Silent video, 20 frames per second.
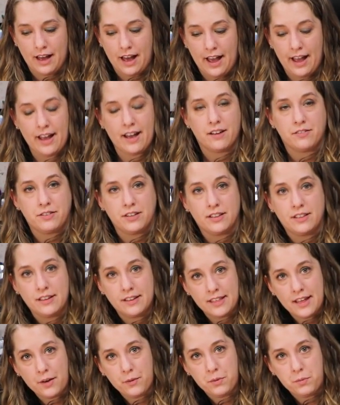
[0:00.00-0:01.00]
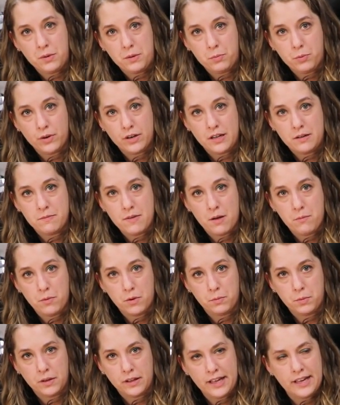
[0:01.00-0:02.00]
I have to think that would be pretty
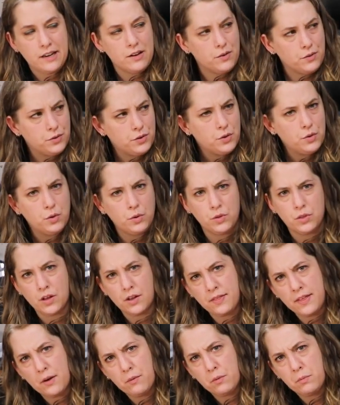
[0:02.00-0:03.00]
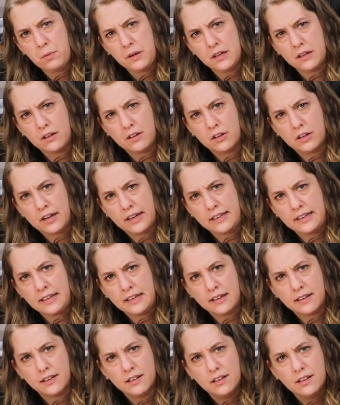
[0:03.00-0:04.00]
memorable, and also who thought that would be a good
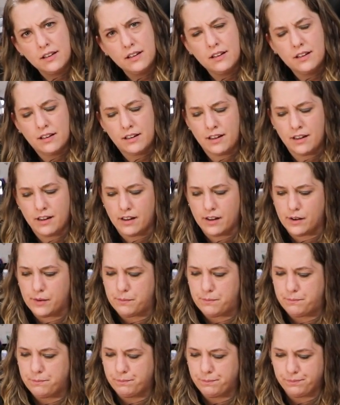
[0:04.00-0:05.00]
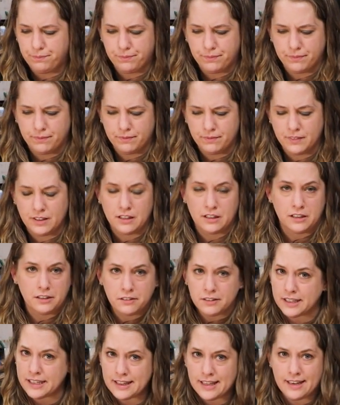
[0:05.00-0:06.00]
idea? Um,
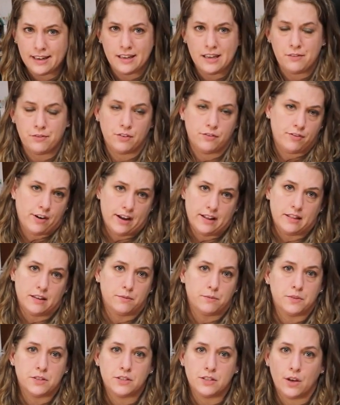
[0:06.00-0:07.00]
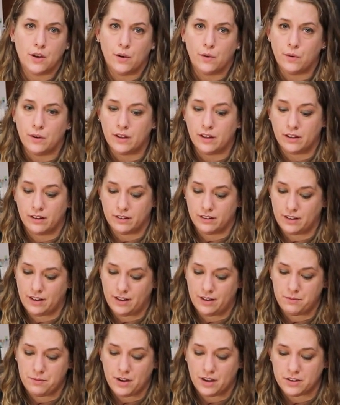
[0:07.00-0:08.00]
clearly, they didn't even find them, so uh,
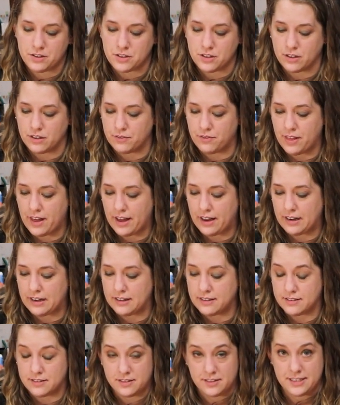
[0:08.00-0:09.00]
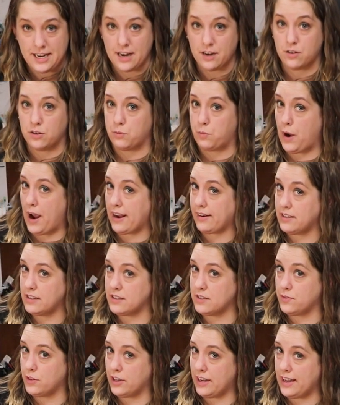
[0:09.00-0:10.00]
I'm not sure if that is standard
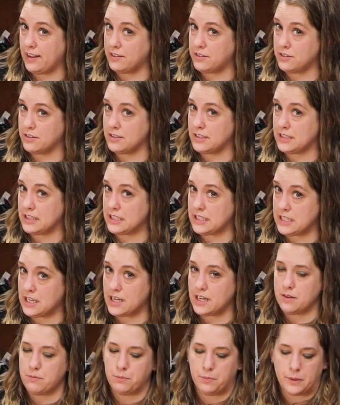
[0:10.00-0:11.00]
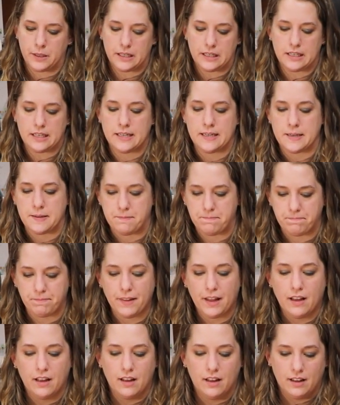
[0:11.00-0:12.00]
practice for gangsters at the time, but um,
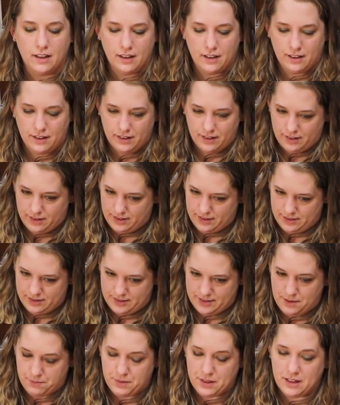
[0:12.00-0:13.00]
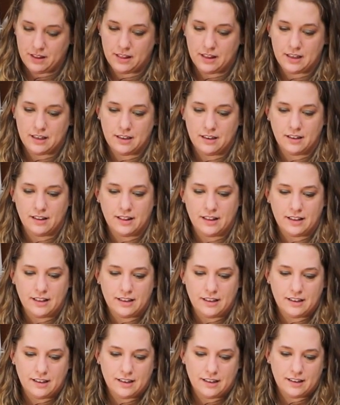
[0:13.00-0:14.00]
something that
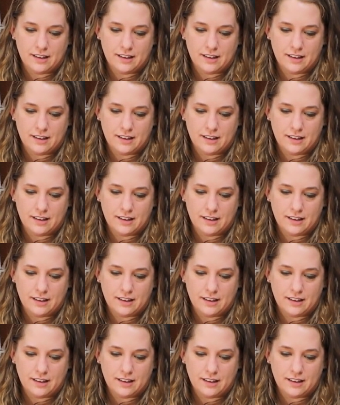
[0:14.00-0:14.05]
that